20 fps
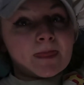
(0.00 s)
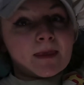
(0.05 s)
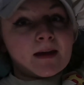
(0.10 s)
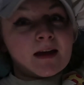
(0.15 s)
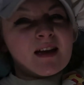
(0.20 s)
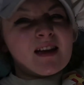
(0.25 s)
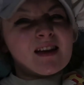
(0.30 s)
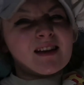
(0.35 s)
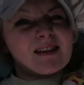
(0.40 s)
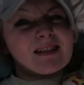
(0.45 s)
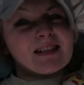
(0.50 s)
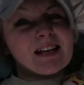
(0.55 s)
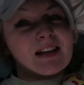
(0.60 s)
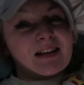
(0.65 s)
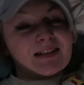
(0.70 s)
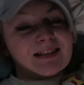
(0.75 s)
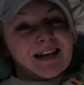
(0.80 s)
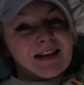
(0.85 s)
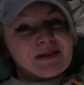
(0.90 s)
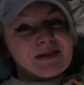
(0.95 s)
you can tell
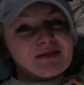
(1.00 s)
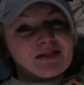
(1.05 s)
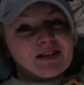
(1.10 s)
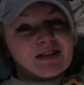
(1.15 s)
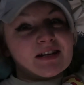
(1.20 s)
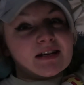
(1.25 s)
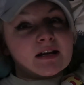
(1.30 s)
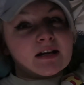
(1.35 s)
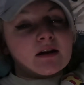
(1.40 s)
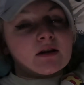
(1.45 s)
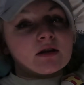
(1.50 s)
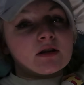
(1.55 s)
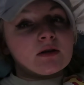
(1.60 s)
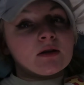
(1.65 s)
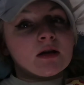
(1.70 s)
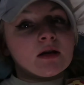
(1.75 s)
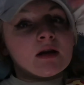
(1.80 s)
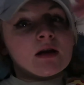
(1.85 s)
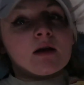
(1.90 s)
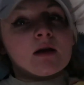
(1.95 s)
it's end of the day, can't you?
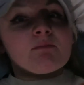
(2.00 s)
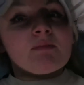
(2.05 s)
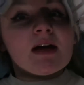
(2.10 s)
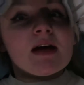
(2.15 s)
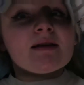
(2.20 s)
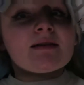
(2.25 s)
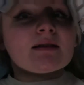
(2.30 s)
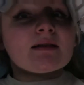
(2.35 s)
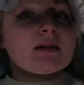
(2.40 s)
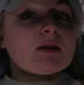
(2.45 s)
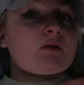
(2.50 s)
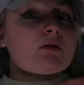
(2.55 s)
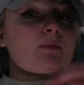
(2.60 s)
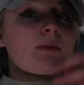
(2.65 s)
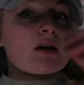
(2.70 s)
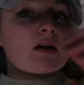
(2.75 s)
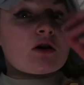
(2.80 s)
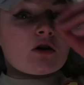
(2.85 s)
Basically, with my